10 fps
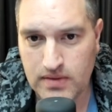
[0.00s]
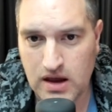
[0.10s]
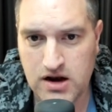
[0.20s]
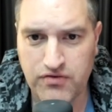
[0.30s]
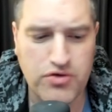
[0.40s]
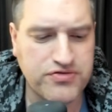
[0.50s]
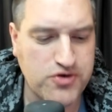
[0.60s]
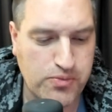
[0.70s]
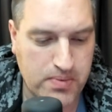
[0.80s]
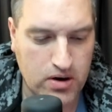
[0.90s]
Now, for those
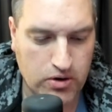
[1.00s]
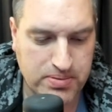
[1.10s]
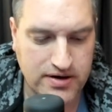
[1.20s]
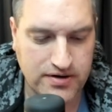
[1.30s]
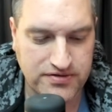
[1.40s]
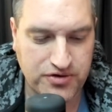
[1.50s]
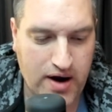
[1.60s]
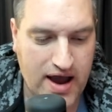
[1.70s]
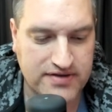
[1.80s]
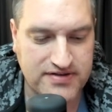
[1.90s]
new players who
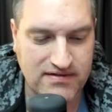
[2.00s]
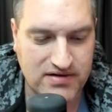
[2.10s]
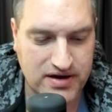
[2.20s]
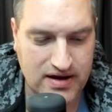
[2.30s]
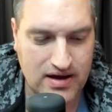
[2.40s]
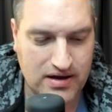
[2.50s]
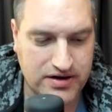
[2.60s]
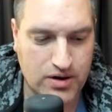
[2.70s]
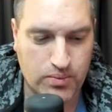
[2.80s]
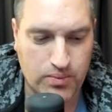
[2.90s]
are asking,
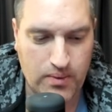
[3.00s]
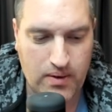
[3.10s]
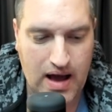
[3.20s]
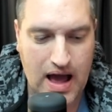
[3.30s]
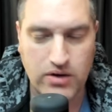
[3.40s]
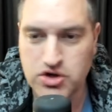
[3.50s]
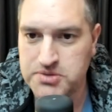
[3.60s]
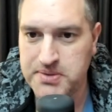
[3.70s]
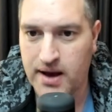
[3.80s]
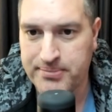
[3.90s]
how you
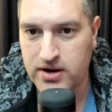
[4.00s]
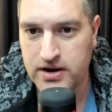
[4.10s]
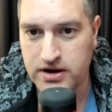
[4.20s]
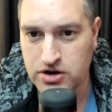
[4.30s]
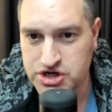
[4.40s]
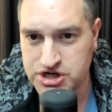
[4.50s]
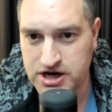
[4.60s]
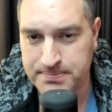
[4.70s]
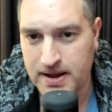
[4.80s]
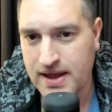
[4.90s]
should be upgrading your
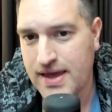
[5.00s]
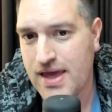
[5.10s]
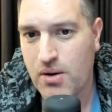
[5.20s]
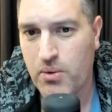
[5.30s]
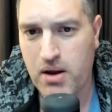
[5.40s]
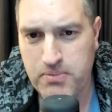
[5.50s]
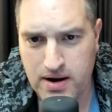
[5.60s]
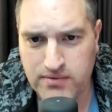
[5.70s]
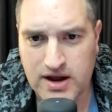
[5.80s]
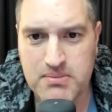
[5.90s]
ship, what I would
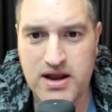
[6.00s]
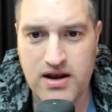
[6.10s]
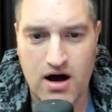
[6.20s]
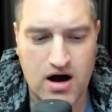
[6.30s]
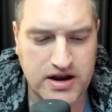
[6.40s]
probably recommend on